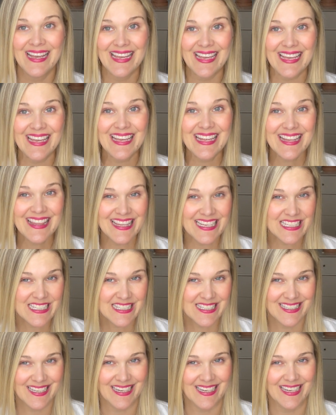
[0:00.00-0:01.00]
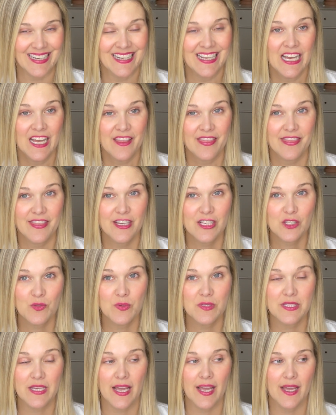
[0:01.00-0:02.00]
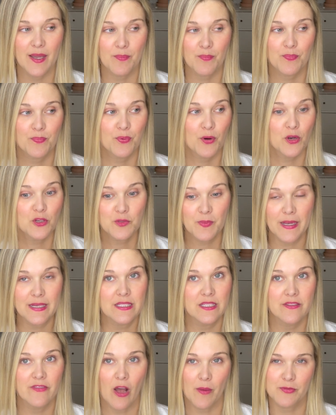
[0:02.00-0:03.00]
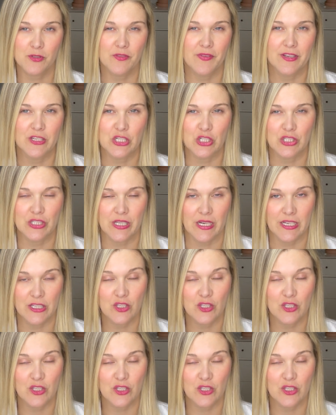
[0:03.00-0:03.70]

In this study, this was a prospective observational study.